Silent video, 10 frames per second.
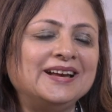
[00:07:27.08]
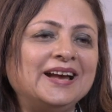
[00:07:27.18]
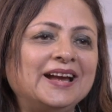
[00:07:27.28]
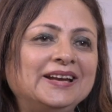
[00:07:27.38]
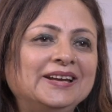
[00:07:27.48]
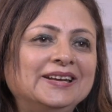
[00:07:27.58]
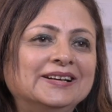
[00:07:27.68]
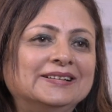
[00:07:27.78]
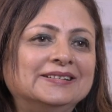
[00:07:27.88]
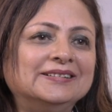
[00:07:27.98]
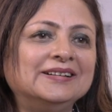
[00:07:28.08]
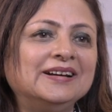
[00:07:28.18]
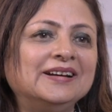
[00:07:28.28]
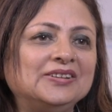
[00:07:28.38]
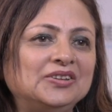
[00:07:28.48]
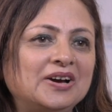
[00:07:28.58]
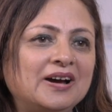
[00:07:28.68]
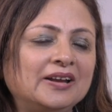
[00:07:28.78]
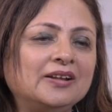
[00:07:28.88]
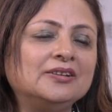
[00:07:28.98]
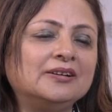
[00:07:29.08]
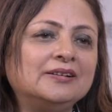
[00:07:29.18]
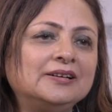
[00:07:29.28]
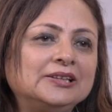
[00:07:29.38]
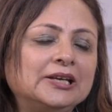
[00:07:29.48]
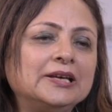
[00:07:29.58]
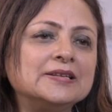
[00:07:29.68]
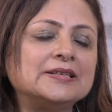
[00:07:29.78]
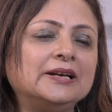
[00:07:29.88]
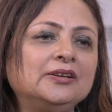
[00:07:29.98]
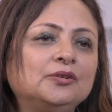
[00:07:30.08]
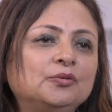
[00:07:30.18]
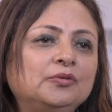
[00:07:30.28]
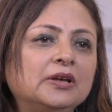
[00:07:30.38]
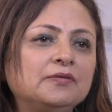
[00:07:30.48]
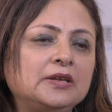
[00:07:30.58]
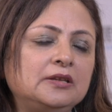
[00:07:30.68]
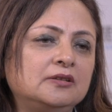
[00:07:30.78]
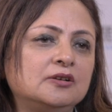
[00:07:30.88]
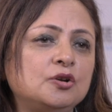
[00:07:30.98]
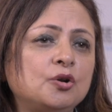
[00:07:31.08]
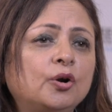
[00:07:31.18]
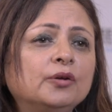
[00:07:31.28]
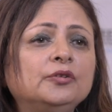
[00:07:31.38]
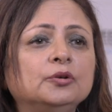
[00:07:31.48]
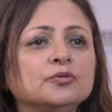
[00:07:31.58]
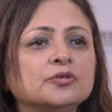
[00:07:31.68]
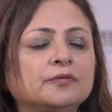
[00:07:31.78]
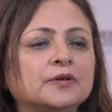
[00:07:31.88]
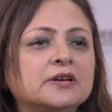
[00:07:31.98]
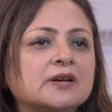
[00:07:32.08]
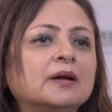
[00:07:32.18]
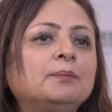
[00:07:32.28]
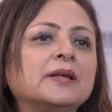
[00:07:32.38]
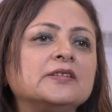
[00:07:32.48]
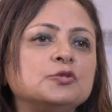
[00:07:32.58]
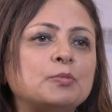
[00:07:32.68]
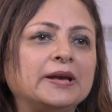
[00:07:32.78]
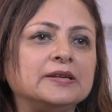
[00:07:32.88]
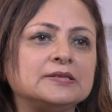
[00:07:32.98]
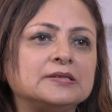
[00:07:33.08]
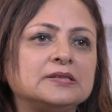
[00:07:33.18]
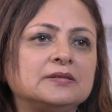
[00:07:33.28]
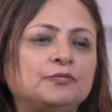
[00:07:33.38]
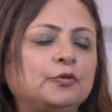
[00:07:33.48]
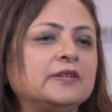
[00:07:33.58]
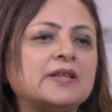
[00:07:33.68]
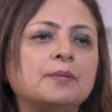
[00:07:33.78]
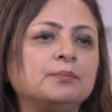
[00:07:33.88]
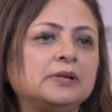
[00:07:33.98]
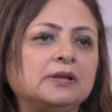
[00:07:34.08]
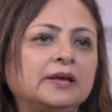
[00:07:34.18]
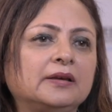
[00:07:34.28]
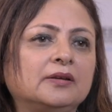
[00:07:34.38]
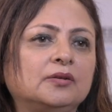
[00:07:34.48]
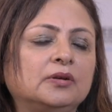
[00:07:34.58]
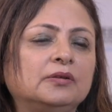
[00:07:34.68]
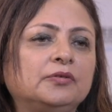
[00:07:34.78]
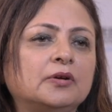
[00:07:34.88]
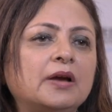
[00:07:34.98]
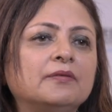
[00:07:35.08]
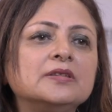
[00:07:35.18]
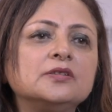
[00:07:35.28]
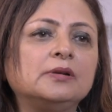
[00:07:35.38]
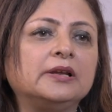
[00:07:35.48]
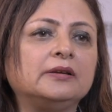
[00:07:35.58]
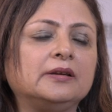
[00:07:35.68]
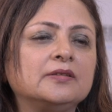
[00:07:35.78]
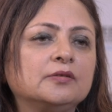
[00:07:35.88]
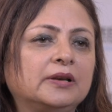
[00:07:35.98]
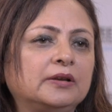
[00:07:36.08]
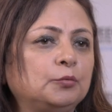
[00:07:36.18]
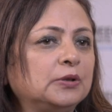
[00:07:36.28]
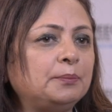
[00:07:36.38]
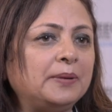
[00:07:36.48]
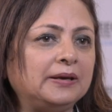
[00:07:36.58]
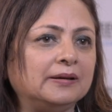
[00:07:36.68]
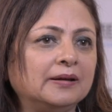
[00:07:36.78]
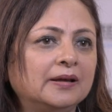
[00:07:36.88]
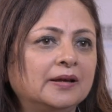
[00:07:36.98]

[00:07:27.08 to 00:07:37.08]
And the another thing is that we have seen the lot of use of a drug plus device. For example, like if you have insulin with a pen,